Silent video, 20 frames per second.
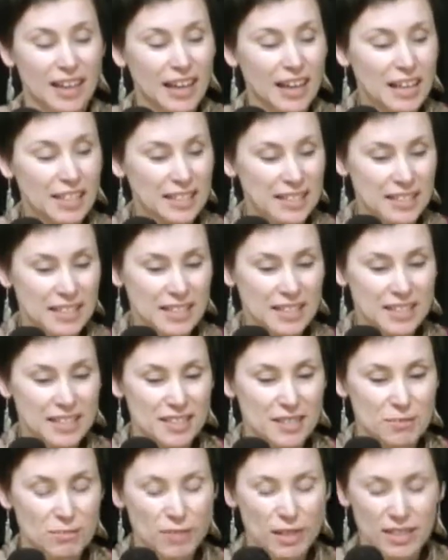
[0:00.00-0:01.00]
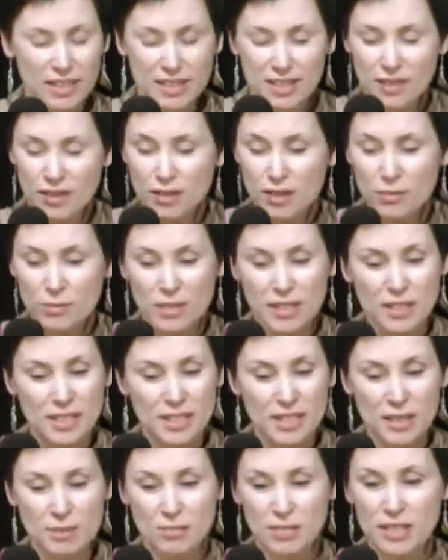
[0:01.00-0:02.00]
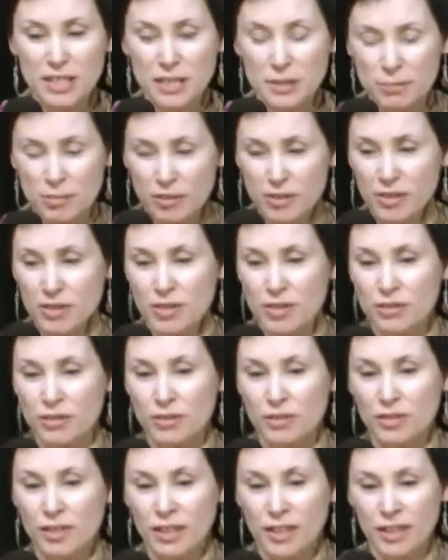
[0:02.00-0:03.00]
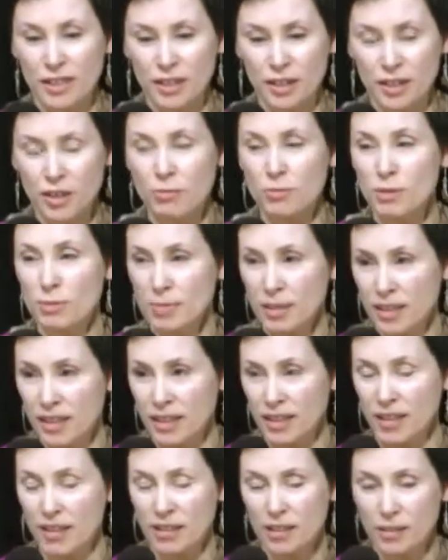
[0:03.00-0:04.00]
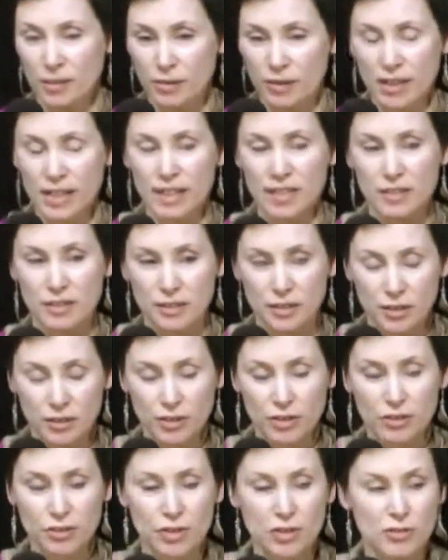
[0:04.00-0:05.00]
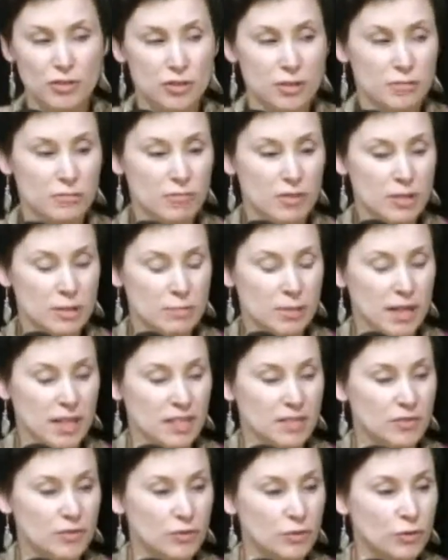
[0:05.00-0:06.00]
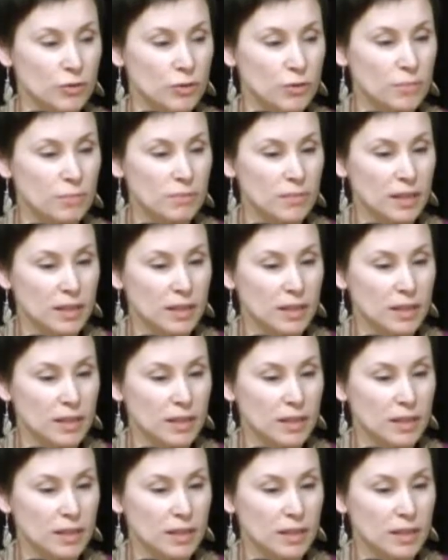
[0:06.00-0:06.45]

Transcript: And in it, my consultant was a deeply spiritual human being who I had huge respect for.